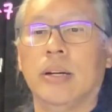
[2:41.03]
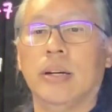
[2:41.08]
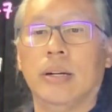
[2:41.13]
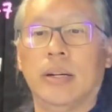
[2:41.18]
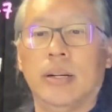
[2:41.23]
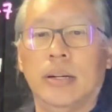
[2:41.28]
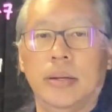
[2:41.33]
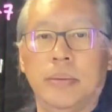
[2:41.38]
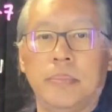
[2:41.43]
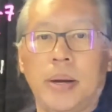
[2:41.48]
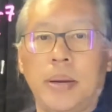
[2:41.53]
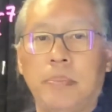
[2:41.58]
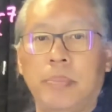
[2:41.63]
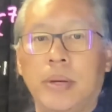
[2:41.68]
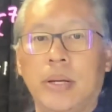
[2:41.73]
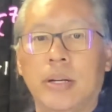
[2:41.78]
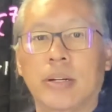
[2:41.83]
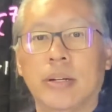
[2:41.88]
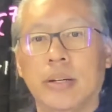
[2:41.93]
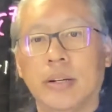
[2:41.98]
it might
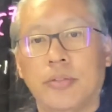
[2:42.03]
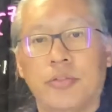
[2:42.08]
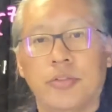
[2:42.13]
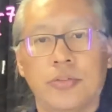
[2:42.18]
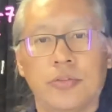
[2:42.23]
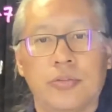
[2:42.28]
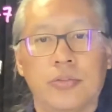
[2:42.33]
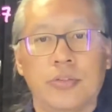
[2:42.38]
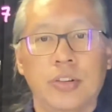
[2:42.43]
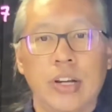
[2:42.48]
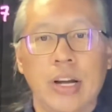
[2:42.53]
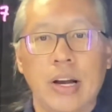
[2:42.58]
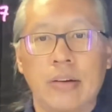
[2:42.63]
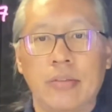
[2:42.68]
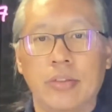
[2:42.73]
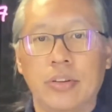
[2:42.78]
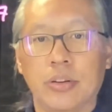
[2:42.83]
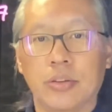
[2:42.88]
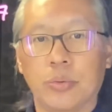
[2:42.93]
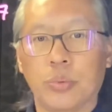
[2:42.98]
be good if
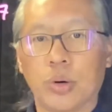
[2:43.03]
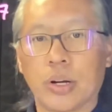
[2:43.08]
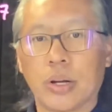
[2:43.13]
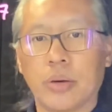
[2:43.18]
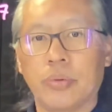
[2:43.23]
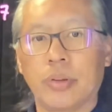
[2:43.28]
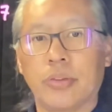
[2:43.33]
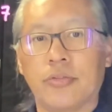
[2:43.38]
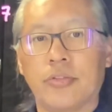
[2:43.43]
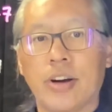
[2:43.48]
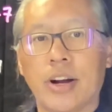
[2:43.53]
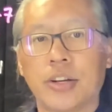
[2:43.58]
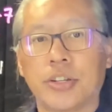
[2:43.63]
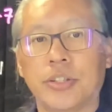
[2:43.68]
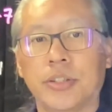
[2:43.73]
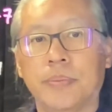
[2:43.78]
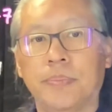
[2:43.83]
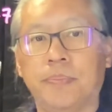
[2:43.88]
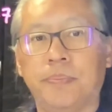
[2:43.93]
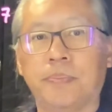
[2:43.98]
you're working with a
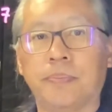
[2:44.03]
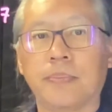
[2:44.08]
fraction.